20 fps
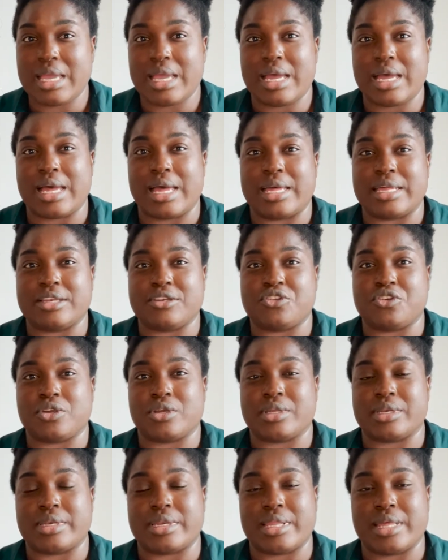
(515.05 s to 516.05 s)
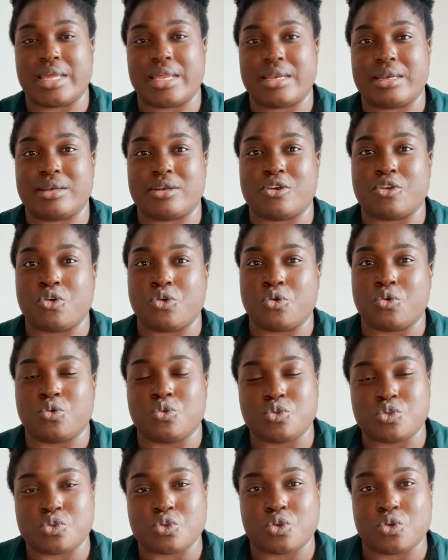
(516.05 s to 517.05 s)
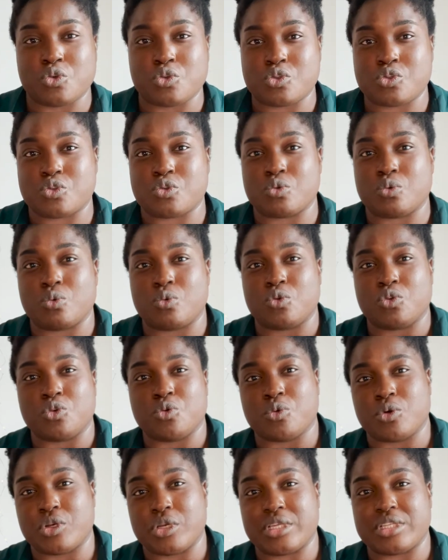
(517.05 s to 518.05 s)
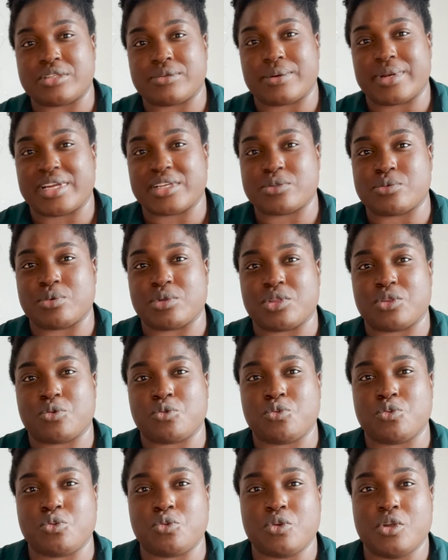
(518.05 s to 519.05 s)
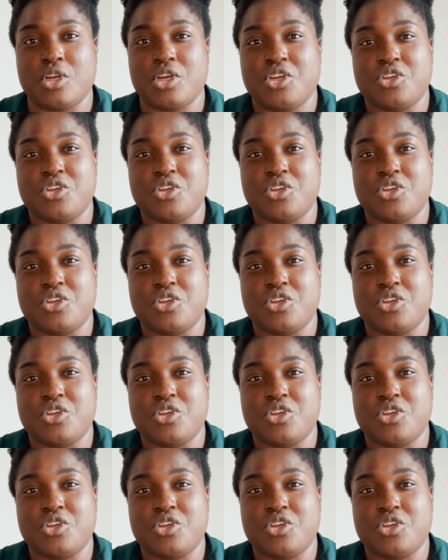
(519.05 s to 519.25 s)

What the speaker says: and you can then know who to go to, who you want to interact with, who